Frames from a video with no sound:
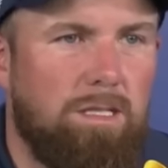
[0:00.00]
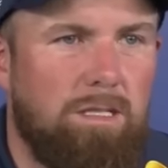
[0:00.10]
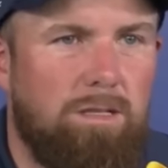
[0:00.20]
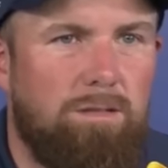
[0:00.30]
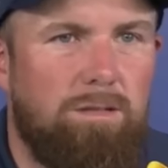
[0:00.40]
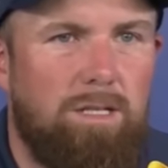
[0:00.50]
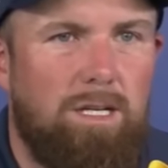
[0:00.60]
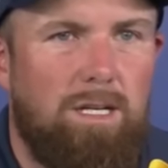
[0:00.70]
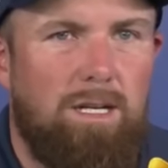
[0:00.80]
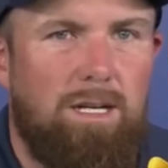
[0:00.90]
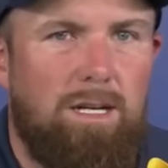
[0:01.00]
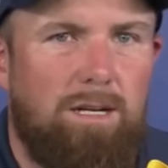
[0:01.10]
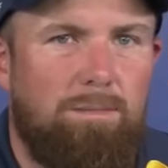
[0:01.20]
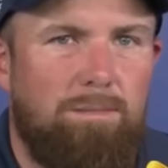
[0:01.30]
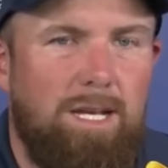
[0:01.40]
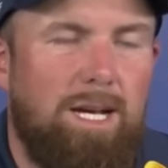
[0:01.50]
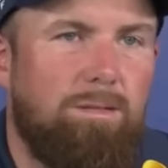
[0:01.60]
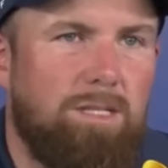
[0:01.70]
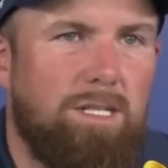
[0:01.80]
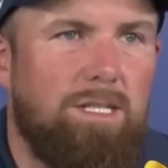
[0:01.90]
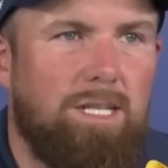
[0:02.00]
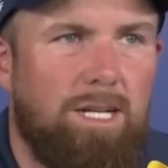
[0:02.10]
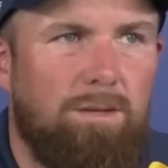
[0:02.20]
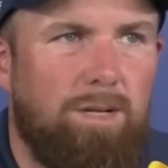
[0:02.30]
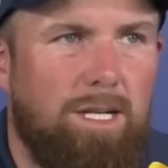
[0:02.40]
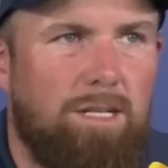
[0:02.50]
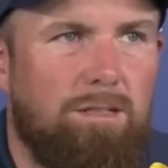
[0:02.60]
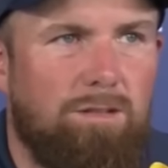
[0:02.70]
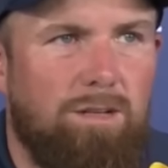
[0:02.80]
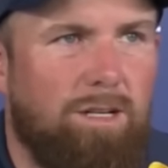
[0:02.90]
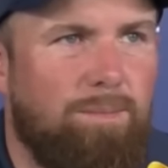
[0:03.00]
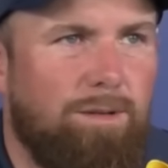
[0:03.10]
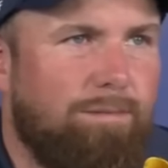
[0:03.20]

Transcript: So, yeah, it was nice to get the win at the Zurich, but,